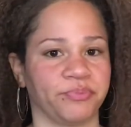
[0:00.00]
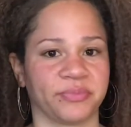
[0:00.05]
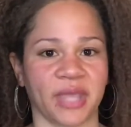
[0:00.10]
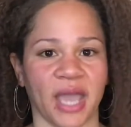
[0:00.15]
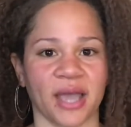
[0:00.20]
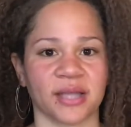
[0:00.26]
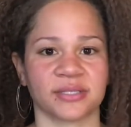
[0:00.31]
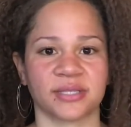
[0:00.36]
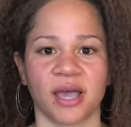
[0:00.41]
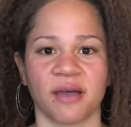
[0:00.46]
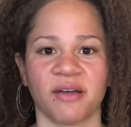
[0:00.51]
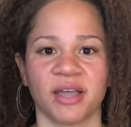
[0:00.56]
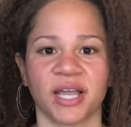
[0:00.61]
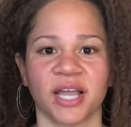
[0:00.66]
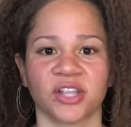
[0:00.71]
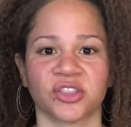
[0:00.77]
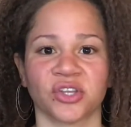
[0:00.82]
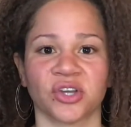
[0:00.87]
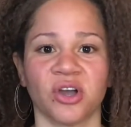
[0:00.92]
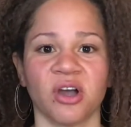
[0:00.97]
that's how I
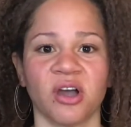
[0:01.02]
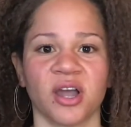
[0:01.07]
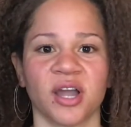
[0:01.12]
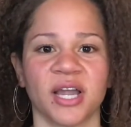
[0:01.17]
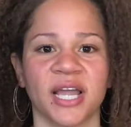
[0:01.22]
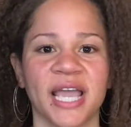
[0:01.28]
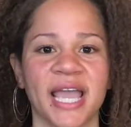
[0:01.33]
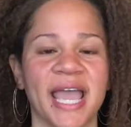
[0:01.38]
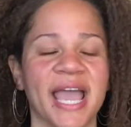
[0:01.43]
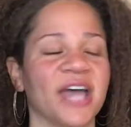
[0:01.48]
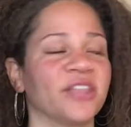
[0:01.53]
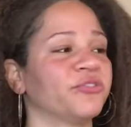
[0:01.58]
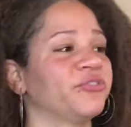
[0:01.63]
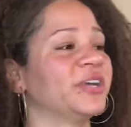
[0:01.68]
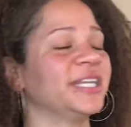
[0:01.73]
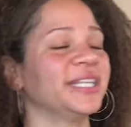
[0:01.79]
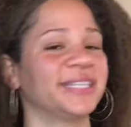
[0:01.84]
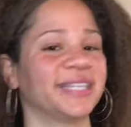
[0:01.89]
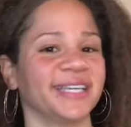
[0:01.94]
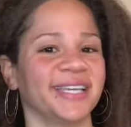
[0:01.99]
got the car. And the
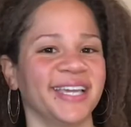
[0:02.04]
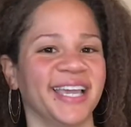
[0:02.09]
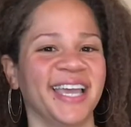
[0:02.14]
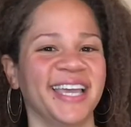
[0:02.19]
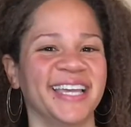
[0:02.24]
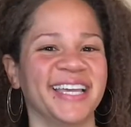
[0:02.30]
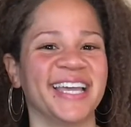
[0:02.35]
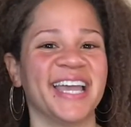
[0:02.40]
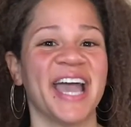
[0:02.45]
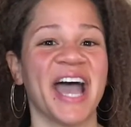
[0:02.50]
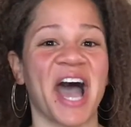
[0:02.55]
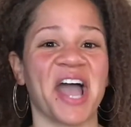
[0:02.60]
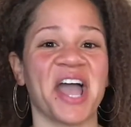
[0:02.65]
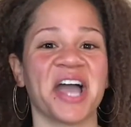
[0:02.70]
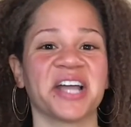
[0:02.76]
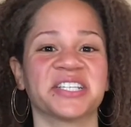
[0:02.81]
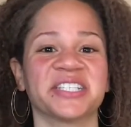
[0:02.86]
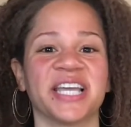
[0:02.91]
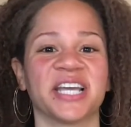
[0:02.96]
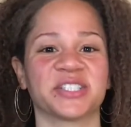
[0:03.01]
funny thing, I
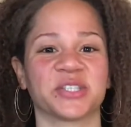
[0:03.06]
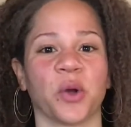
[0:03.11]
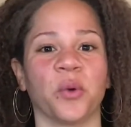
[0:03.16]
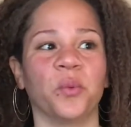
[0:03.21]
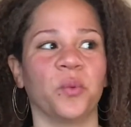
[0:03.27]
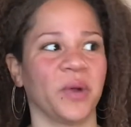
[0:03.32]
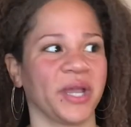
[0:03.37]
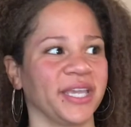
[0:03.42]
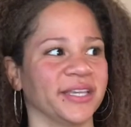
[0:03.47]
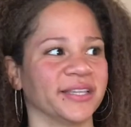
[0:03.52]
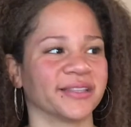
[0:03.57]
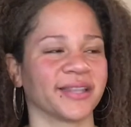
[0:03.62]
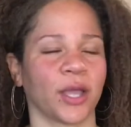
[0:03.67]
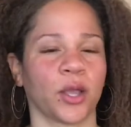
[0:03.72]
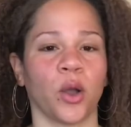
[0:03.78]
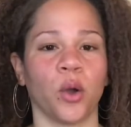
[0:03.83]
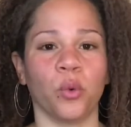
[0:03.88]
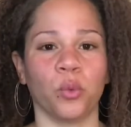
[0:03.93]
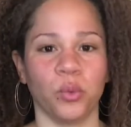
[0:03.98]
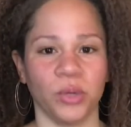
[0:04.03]
actually had to wait
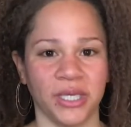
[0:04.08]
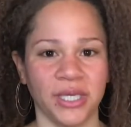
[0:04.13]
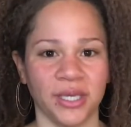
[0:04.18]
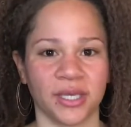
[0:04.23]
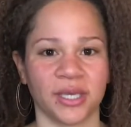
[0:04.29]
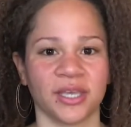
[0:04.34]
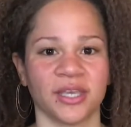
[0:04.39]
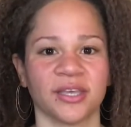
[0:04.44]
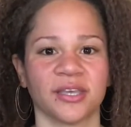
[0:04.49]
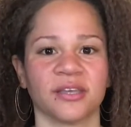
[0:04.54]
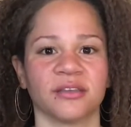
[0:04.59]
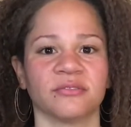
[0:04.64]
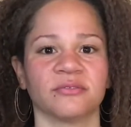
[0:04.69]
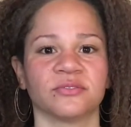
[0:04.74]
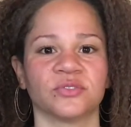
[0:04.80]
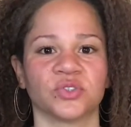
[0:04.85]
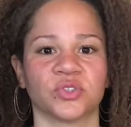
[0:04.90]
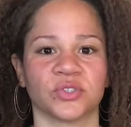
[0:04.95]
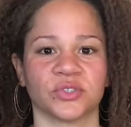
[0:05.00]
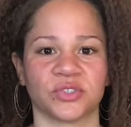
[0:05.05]
like a week
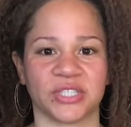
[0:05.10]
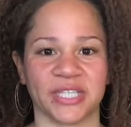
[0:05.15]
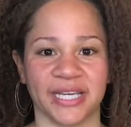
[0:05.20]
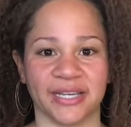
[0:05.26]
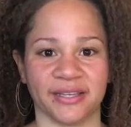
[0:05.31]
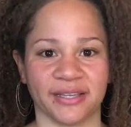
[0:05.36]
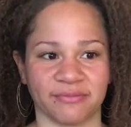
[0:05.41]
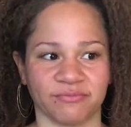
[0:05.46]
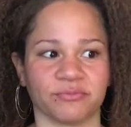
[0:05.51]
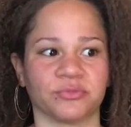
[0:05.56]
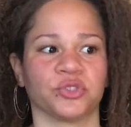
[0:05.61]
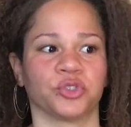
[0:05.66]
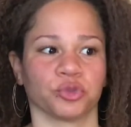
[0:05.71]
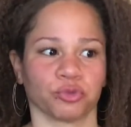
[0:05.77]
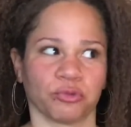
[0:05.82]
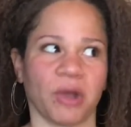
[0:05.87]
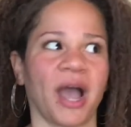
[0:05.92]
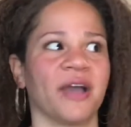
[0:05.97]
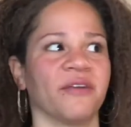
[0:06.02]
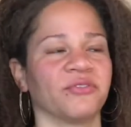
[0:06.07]
to
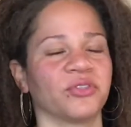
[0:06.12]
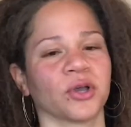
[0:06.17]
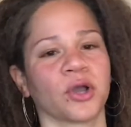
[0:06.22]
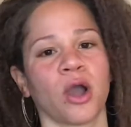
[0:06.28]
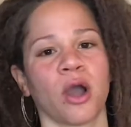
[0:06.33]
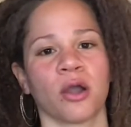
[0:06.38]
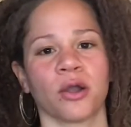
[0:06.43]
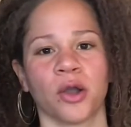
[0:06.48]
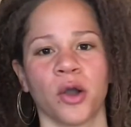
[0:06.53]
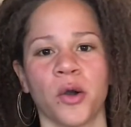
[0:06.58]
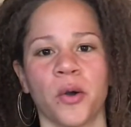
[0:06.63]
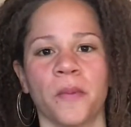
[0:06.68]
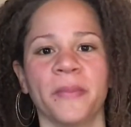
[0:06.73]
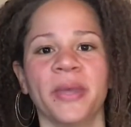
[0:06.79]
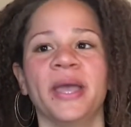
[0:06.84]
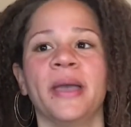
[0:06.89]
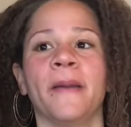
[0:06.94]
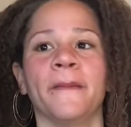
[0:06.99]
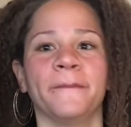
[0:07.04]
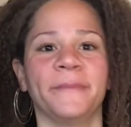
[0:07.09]
drive the car home,
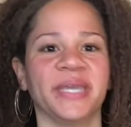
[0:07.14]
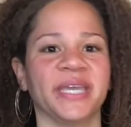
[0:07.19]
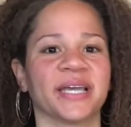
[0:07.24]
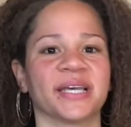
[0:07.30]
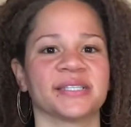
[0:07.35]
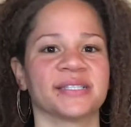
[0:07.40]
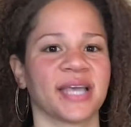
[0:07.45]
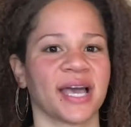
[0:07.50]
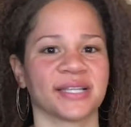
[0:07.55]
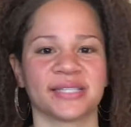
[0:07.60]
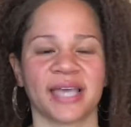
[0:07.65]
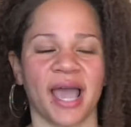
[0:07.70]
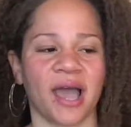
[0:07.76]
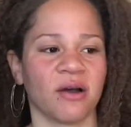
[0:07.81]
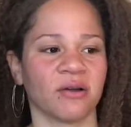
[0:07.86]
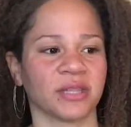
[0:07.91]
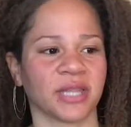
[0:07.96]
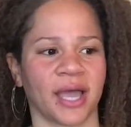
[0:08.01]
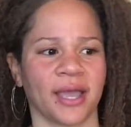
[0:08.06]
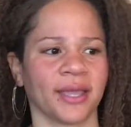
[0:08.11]
because that's
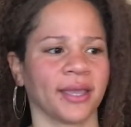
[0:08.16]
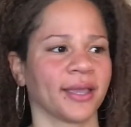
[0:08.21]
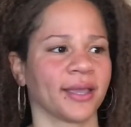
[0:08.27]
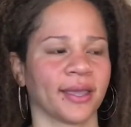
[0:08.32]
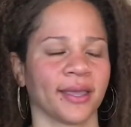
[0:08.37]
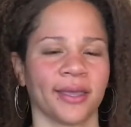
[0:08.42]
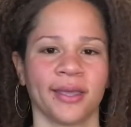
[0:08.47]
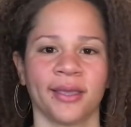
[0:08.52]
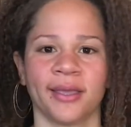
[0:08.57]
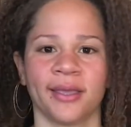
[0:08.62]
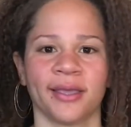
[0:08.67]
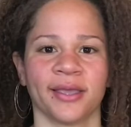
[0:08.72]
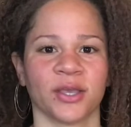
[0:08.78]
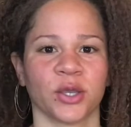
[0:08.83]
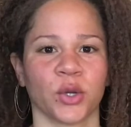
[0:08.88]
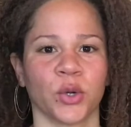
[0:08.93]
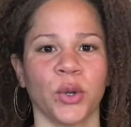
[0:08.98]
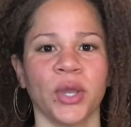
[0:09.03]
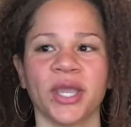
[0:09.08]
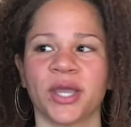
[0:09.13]
how like
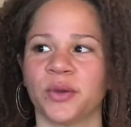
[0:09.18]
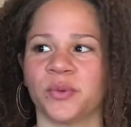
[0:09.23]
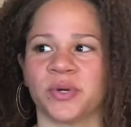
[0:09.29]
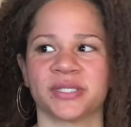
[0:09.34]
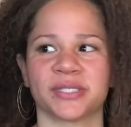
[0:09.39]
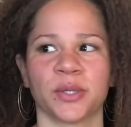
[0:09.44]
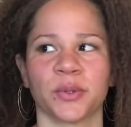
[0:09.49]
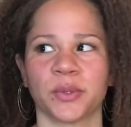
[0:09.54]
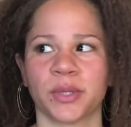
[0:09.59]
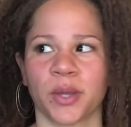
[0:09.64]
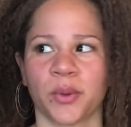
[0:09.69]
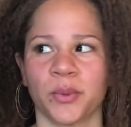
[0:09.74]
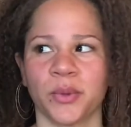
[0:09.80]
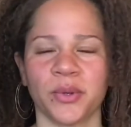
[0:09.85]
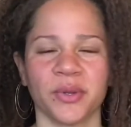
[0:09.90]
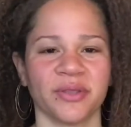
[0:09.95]
quick it was. They were like,